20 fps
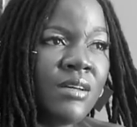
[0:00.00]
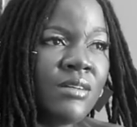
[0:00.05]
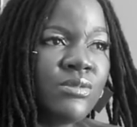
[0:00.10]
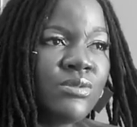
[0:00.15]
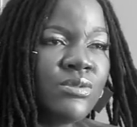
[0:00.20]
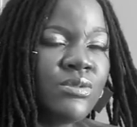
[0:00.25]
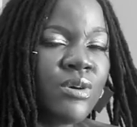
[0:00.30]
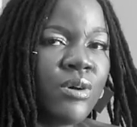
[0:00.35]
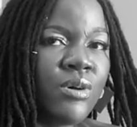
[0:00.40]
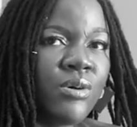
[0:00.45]

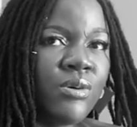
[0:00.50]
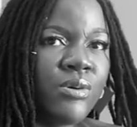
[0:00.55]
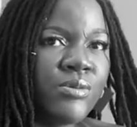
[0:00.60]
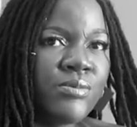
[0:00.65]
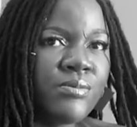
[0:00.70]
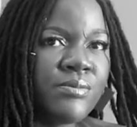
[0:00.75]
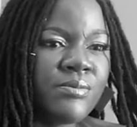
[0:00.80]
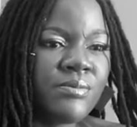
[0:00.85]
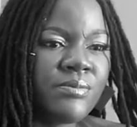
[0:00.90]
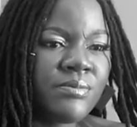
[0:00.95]

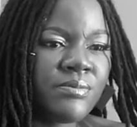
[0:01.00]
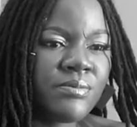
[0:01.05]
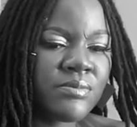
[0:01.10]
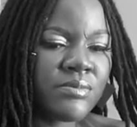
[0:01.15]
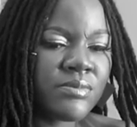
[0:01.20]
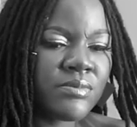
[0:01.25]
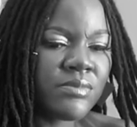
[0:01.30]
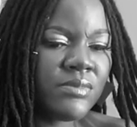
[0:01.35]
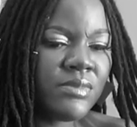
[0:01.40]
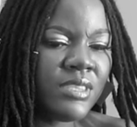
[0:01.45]
So
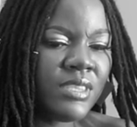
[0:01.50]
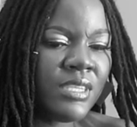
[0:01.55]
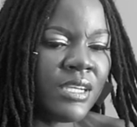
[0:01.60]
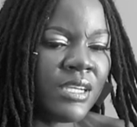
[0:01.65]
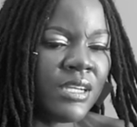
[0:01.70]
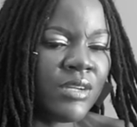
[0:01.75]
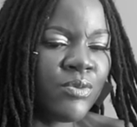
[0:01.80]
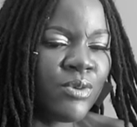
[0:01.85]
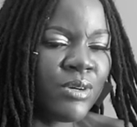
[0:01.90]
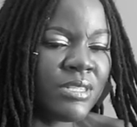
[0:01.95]

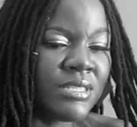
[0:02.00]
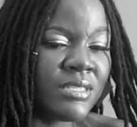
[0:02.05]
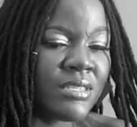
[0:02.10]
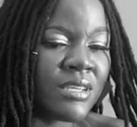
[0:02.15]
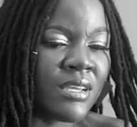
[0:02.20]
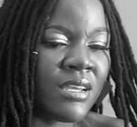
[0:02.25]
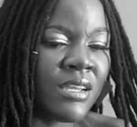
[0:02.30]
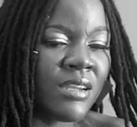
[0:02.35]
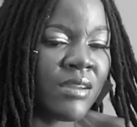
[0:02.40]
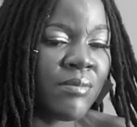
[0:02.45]
it was
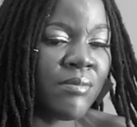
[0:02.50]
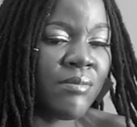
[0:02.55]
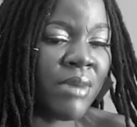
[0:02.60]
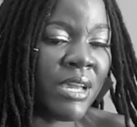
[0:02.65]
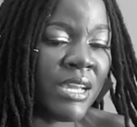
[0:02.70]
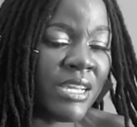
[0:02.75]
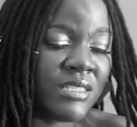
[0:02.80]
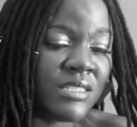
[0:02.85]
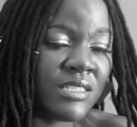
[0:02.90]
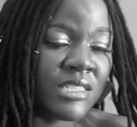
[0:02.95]
an
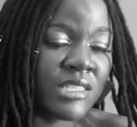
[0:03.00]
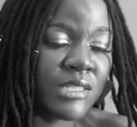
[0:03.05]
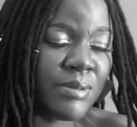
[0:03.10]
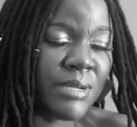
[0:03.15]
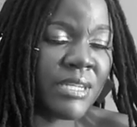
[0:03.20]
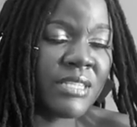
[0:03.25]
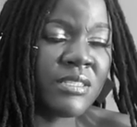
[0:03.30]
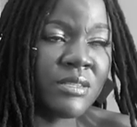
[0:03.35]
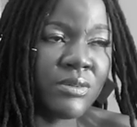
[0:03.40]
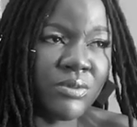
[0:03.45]
amazing
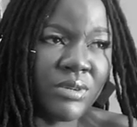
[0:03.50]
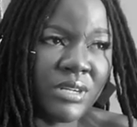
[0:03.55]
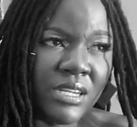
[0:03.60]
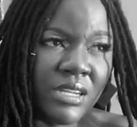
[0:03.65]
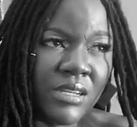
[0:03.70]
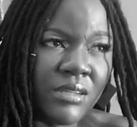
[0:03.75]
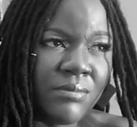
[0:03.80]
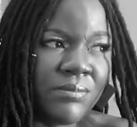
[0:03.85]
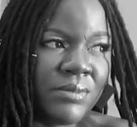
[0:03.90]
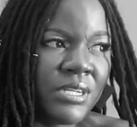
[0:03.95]
space to work
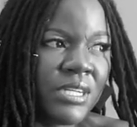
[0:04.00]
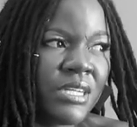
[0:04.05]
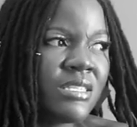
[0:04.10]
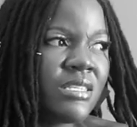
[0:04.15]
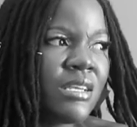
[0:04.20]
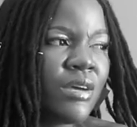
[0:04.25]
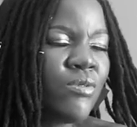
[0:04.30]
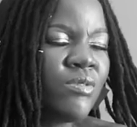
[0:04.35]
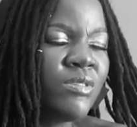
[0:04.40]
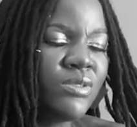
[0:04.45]
in because
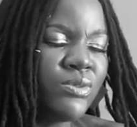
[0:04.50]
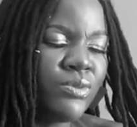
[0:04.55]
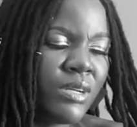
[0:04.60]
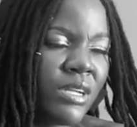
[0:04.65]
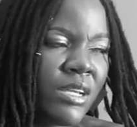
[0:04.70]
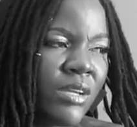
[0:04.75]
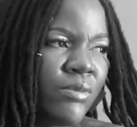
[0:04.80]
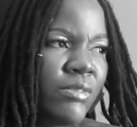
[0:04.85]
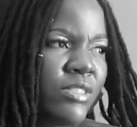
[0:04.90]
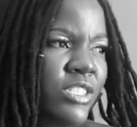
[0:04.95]
I was
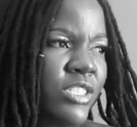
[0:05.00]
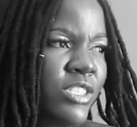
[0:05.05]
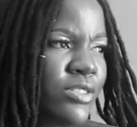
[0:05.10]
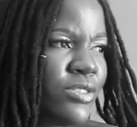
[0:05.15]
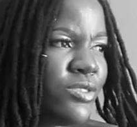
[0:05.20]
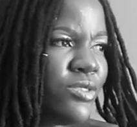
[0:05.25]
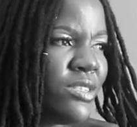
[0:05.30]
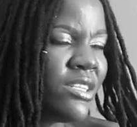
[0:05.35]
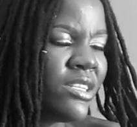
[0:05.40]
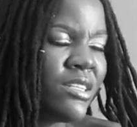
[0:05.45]
working with
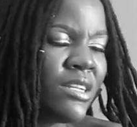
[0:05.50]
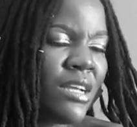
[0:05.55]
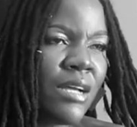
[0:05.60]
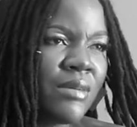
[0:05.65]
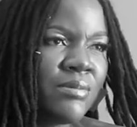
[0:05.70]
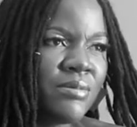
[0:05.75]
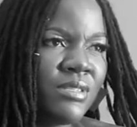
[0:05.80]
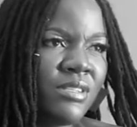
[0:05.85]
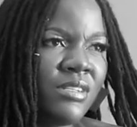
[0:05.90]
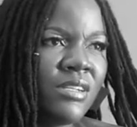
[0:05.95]
children and I
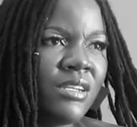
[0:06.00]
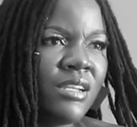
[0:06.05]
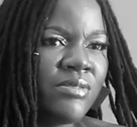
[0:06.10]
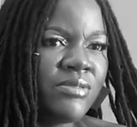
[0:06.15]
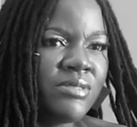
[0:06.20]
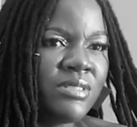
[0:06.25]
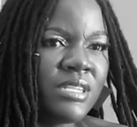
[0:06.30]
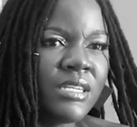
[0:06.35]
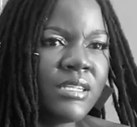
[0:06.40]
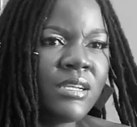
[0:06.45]
absolutely
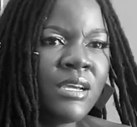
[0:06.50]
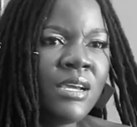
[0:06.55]
loved it.